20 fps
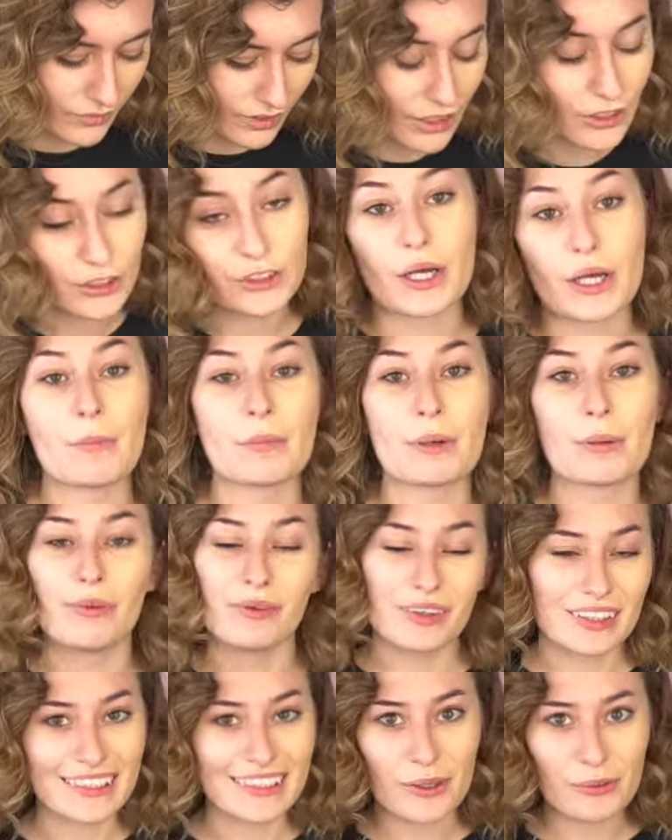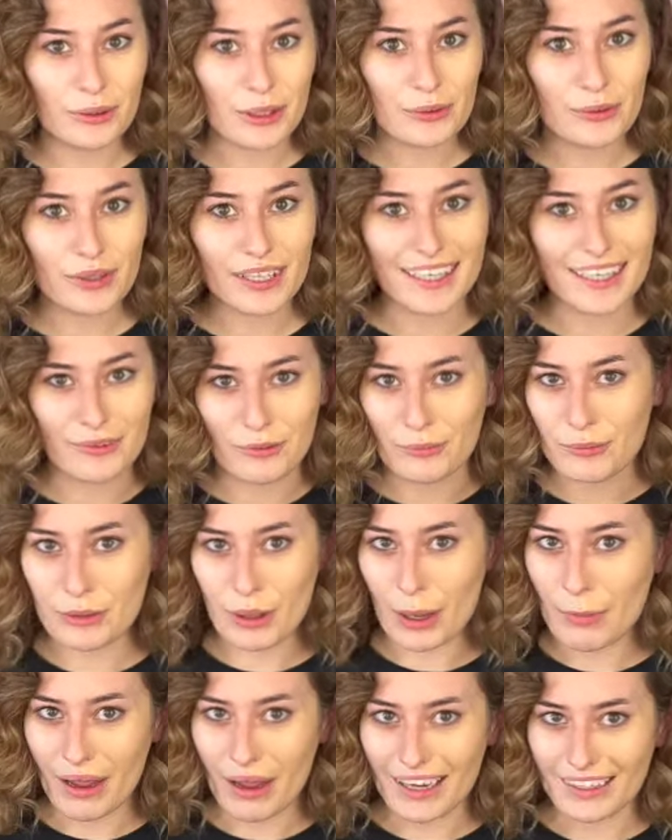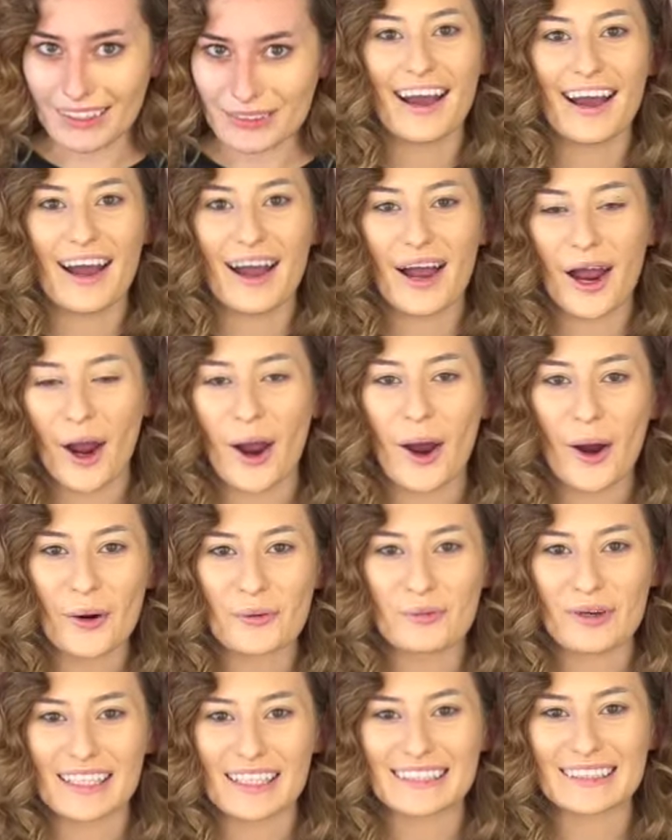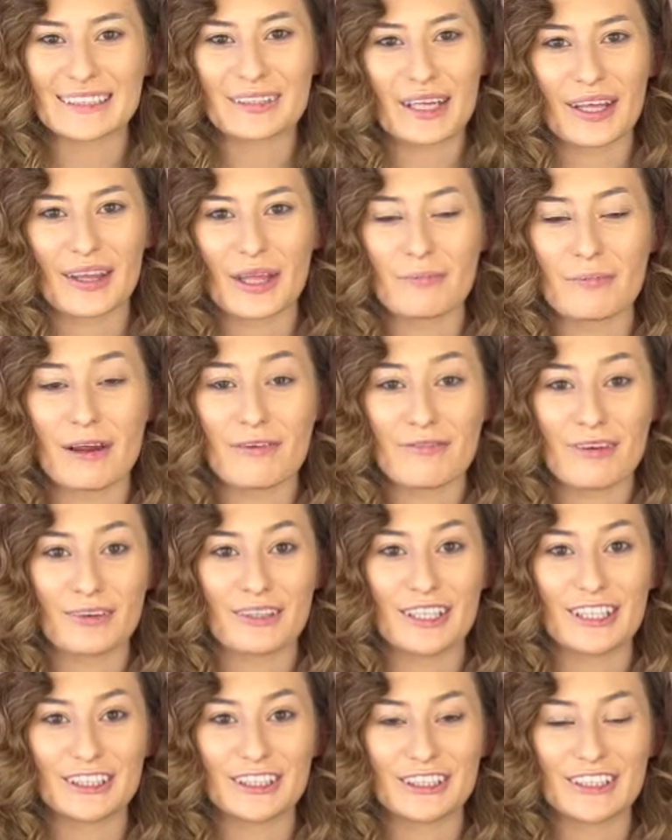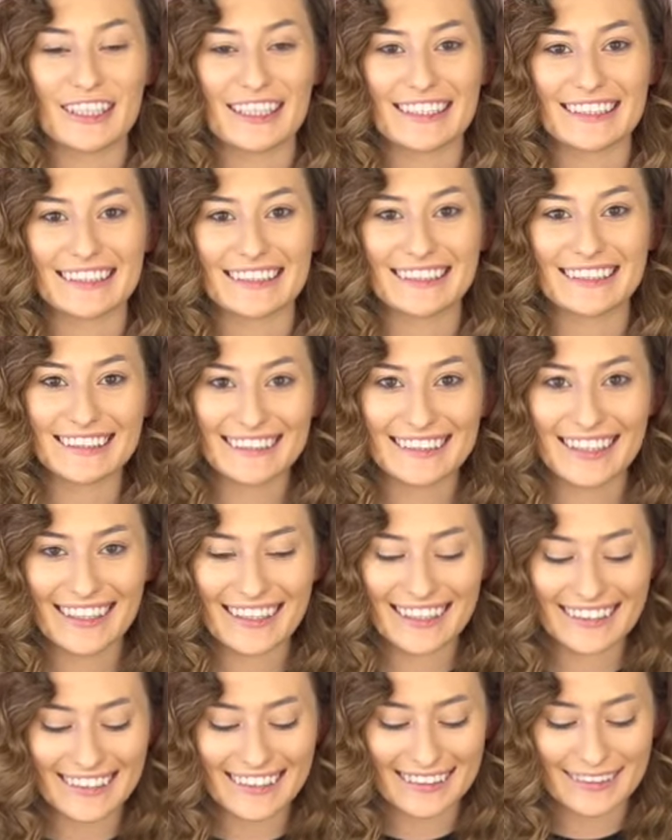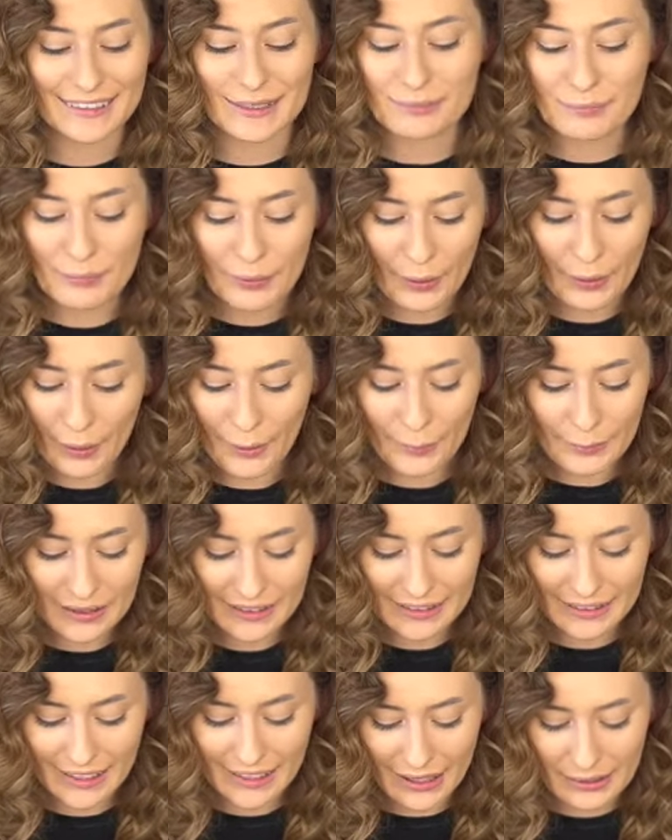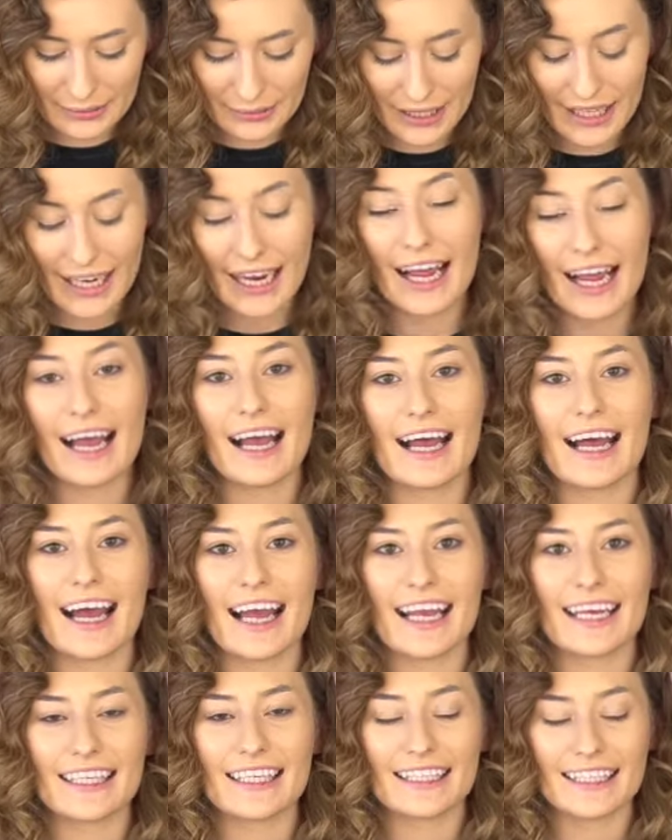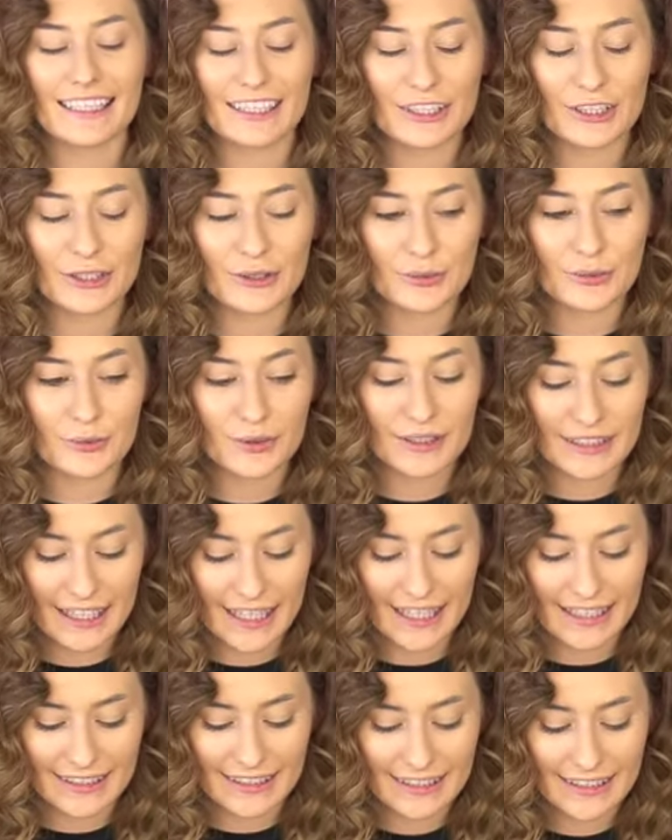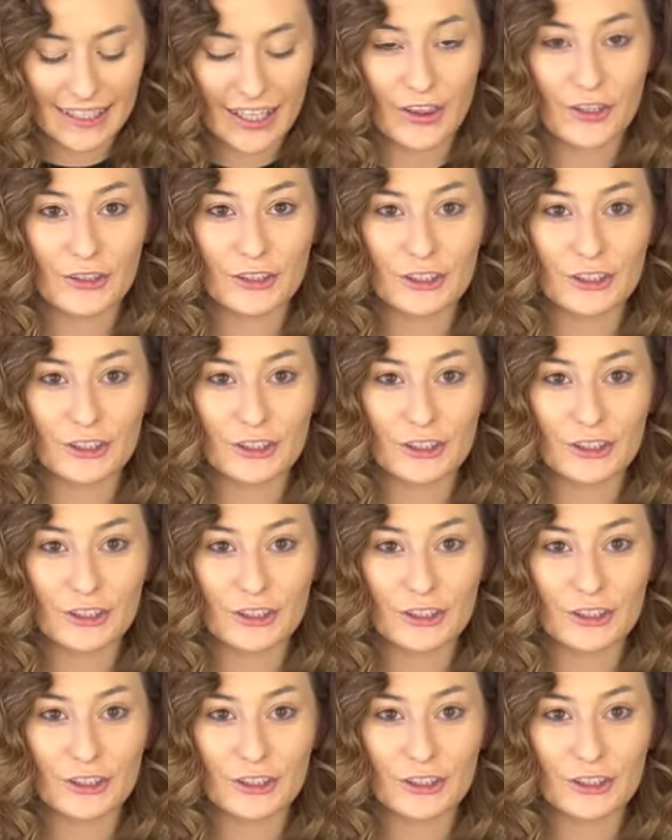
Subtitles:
So I'm gonna blend this out really quick and we'll be right back. All right, so now that my foundation is done, it's all blended out, I use another